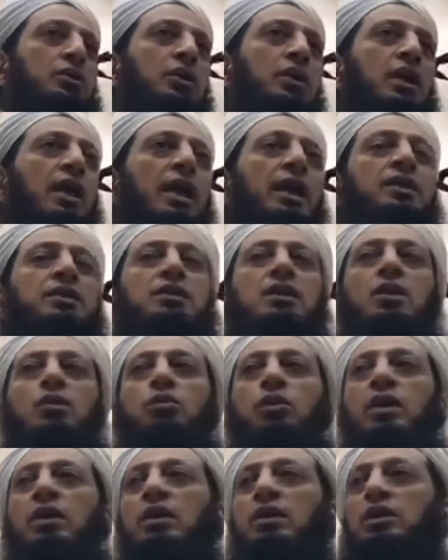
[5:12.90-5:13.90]
So he asked
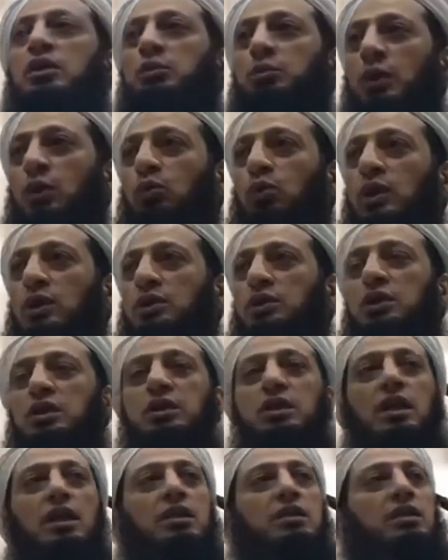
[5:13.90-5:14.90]
her where her husband was.
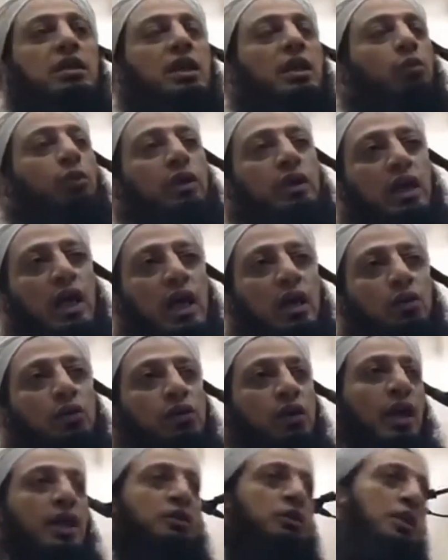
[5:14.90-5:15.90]
She said he went
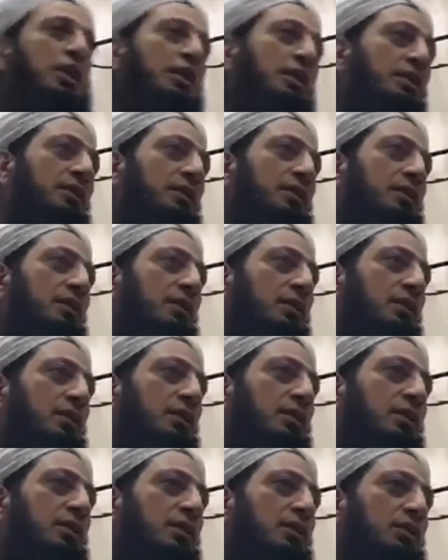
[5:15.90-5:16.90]
out hunting
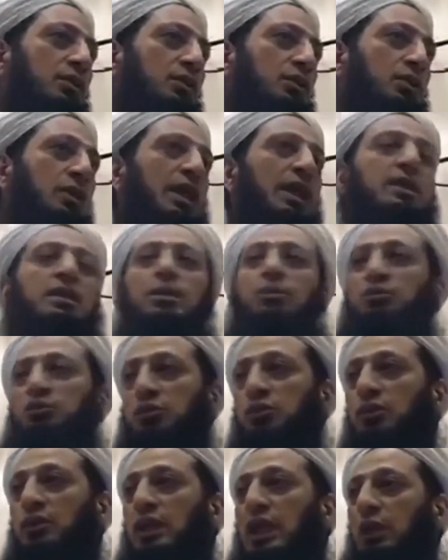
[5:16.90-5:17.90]
to get some
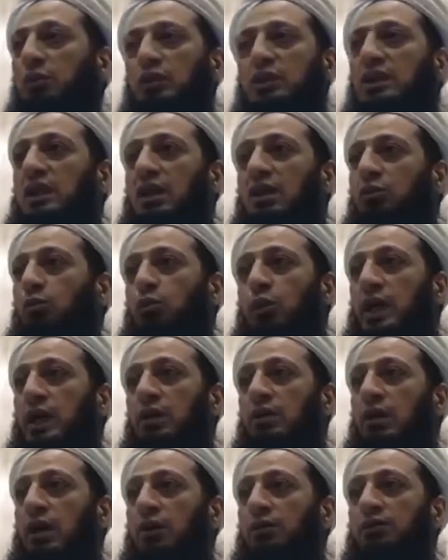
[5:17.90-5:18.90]
food. That was the
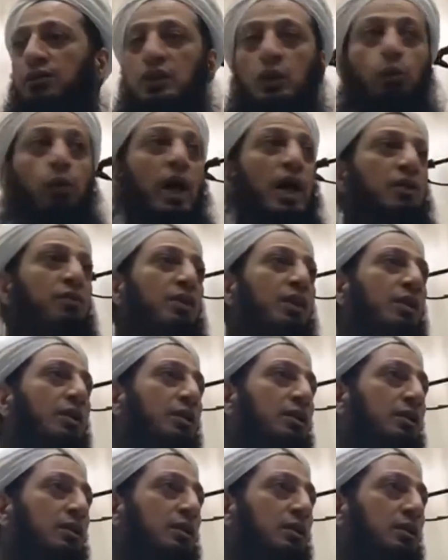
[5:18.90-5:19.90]
way of survival.